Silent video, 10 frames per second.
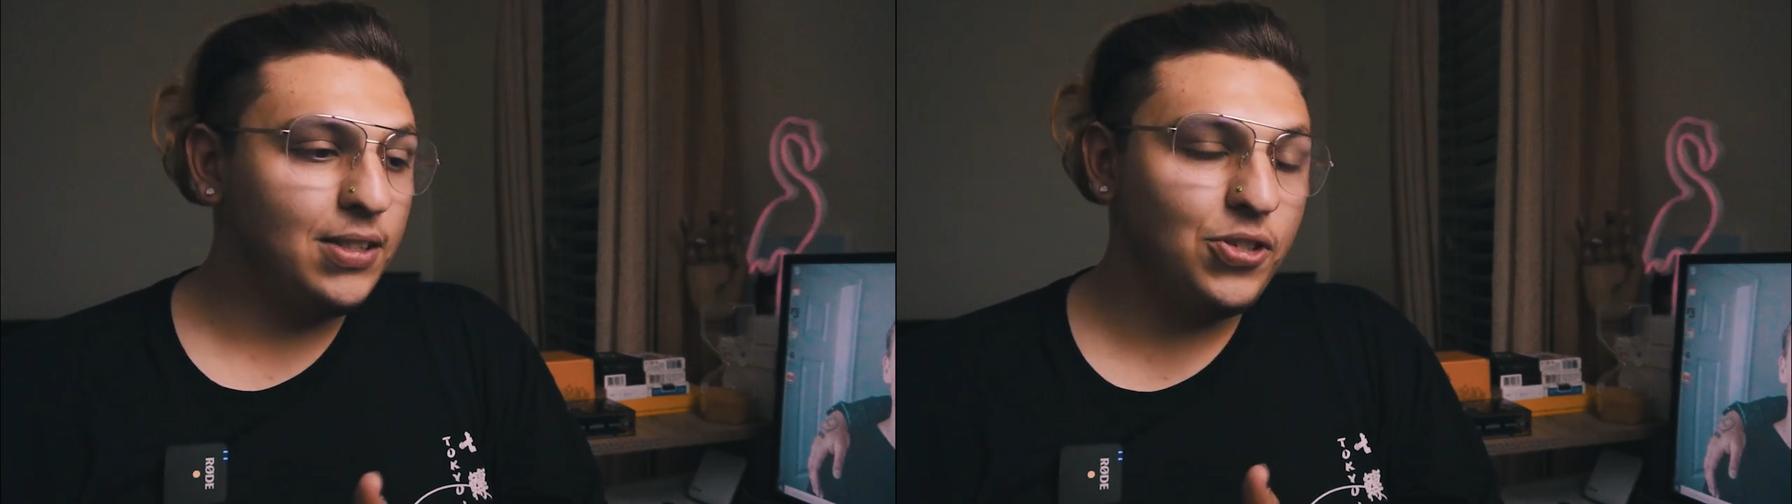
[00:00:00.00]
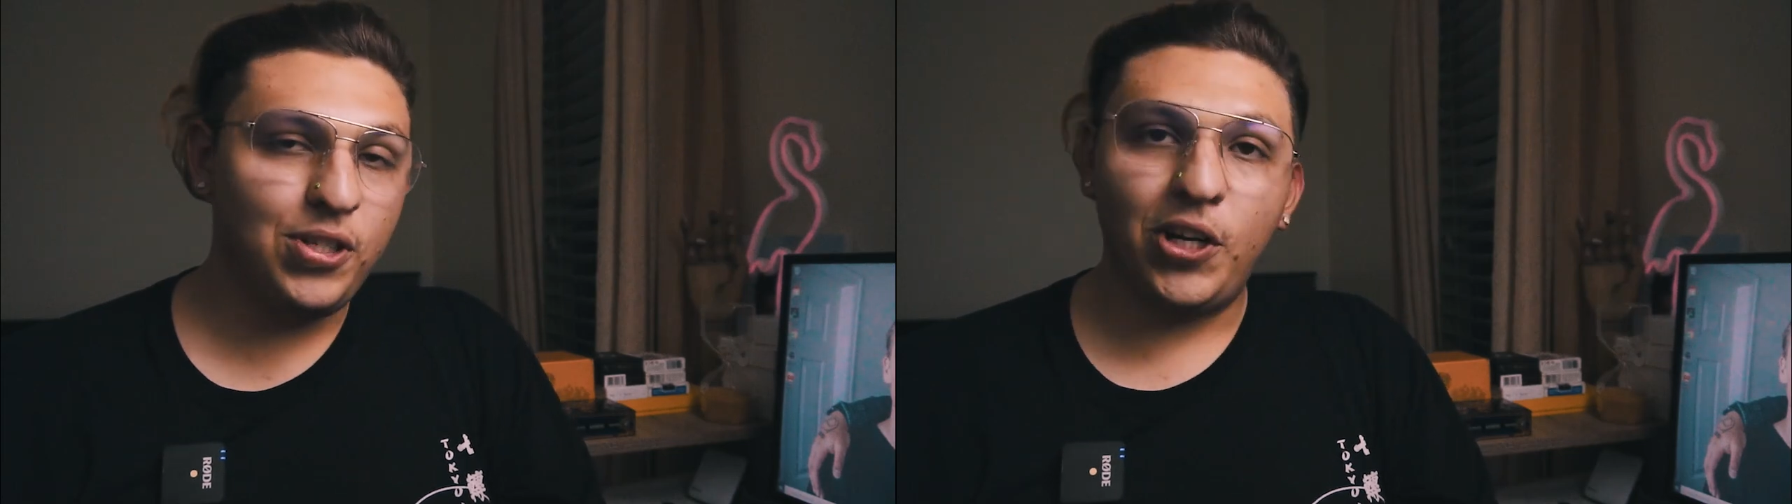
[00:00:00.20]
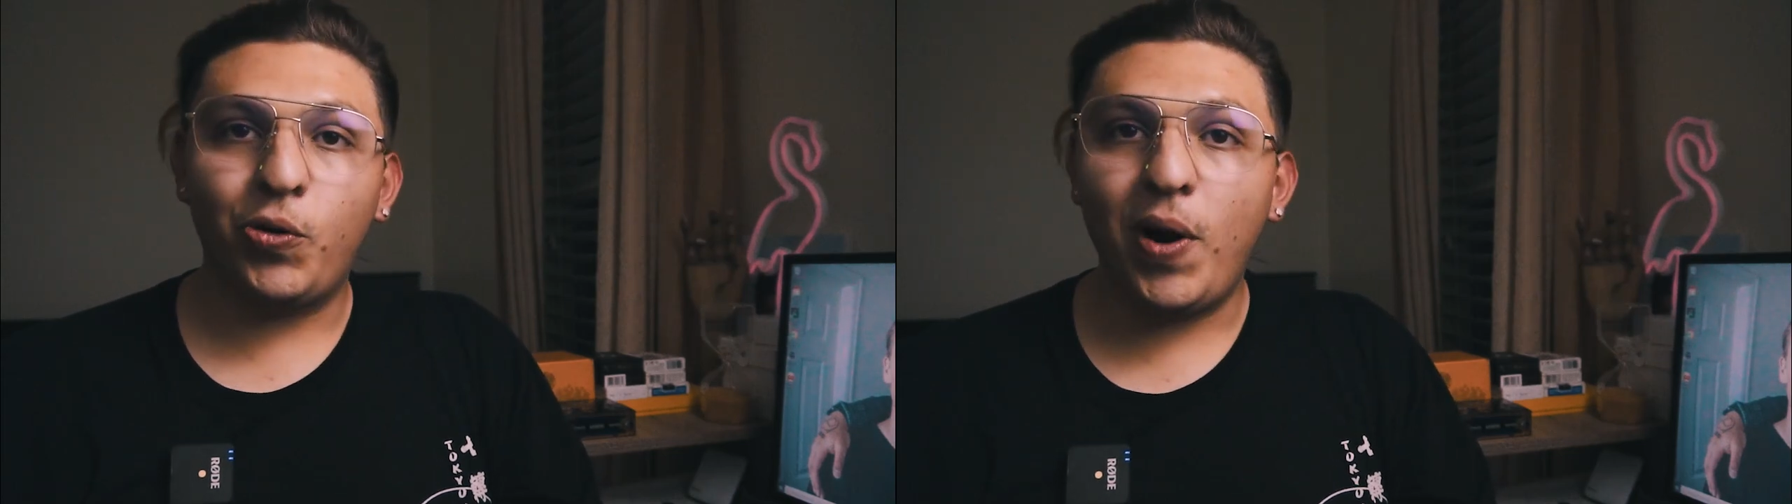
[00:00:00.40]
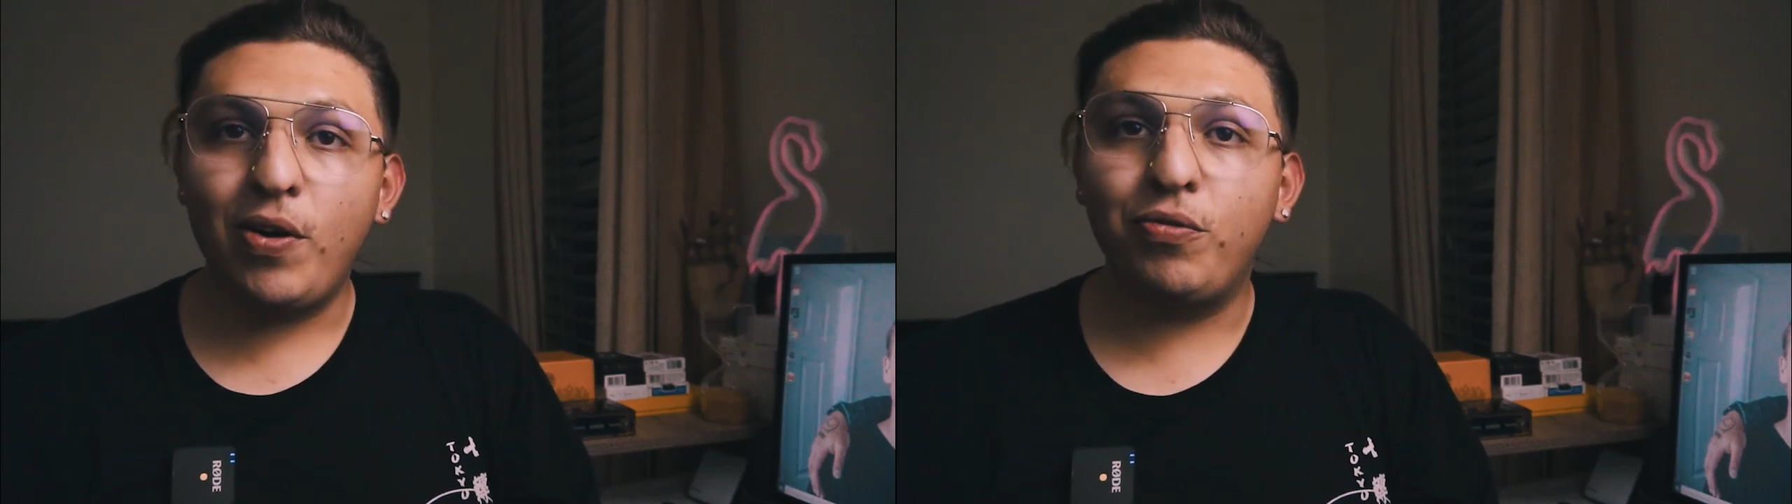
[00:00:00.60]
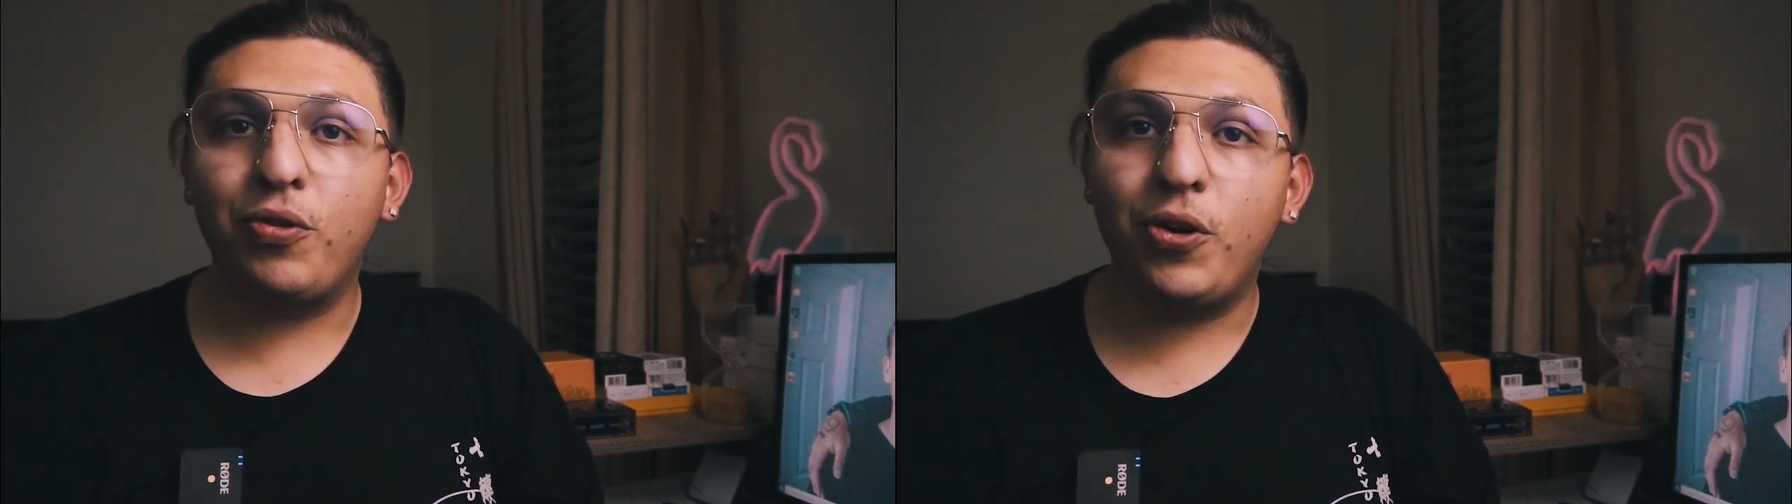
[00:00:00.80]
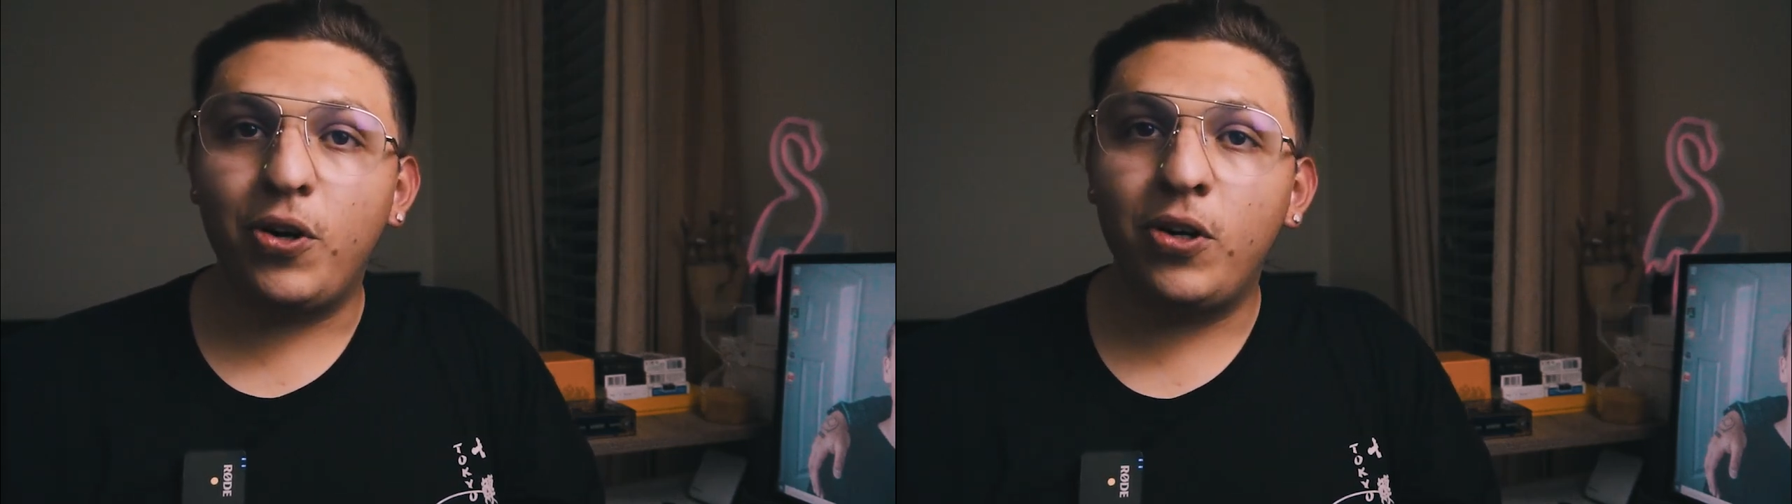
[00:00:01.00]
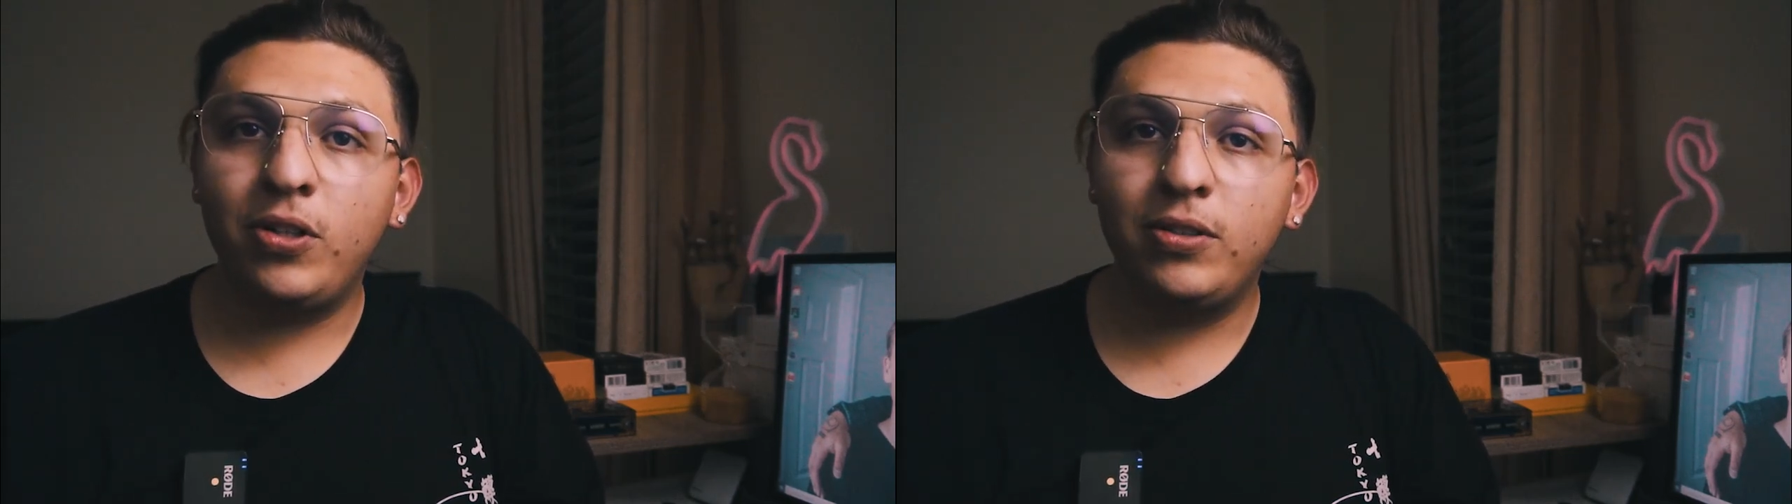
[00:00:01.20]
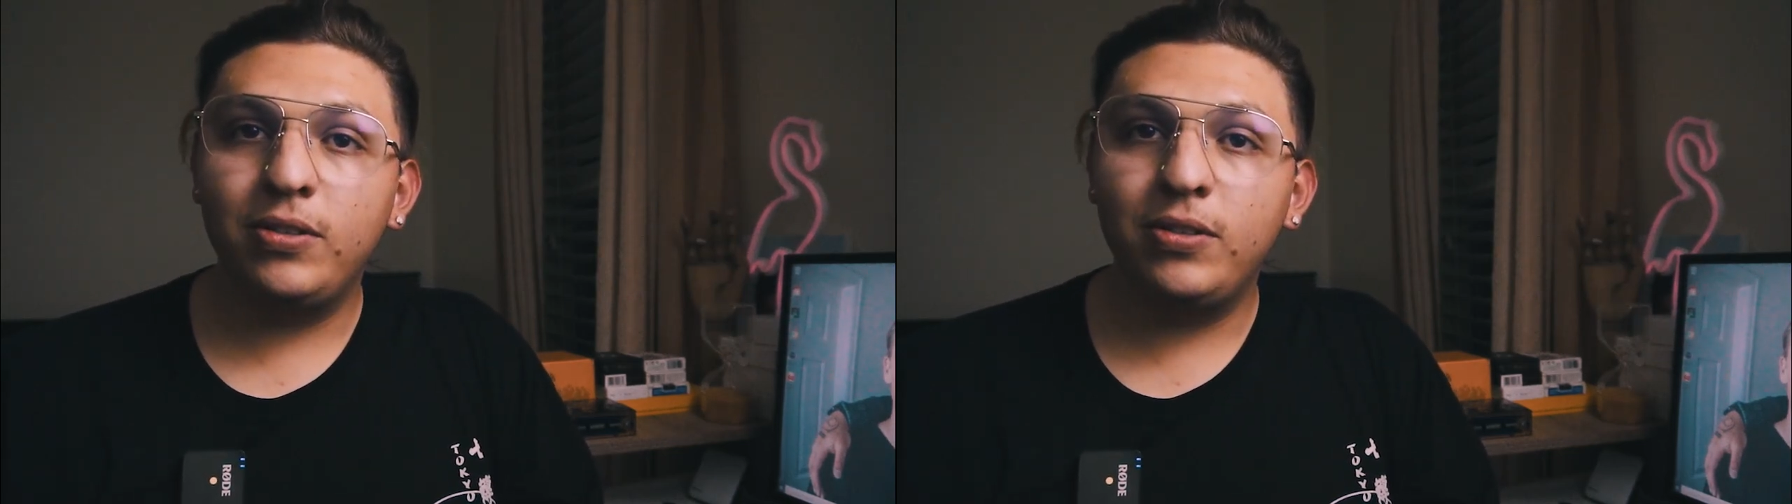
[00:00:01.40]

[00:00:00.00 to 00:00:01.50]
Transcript: Stick around for